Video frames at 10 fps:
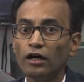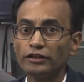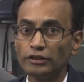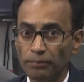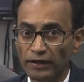
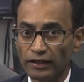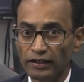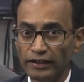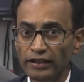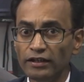
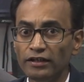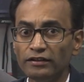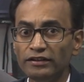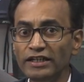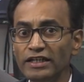typically,
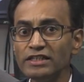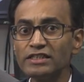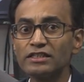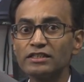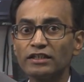
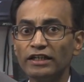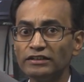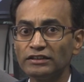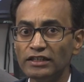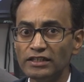these
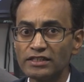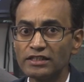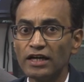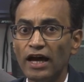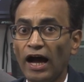cases
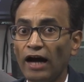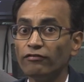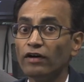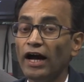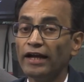have
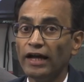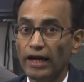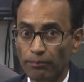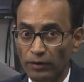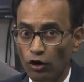an
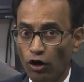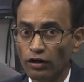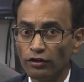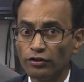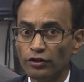epilogue
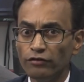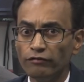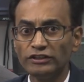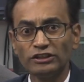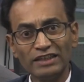
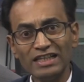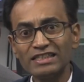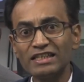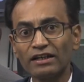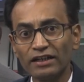which tells
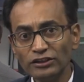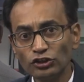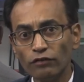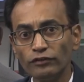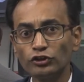the rest
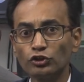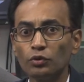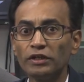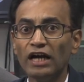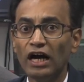of the
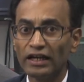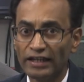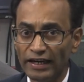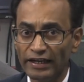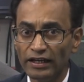story
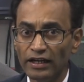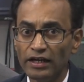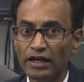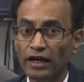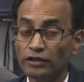again
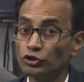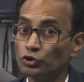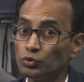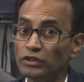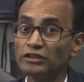and
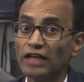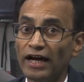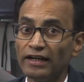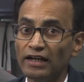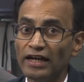students
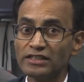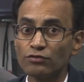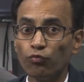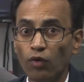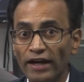analyze
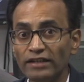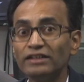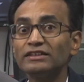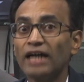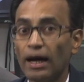why
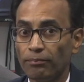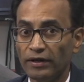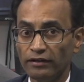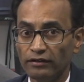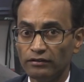this
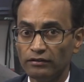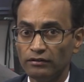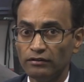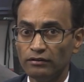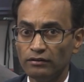happened.
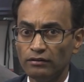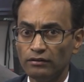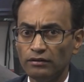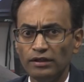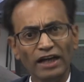
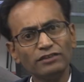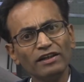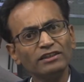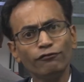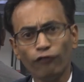As far
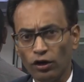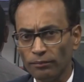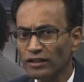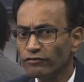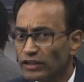as the
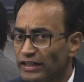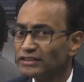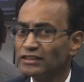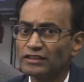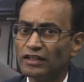format of the case
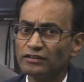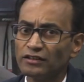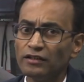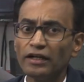is concerned,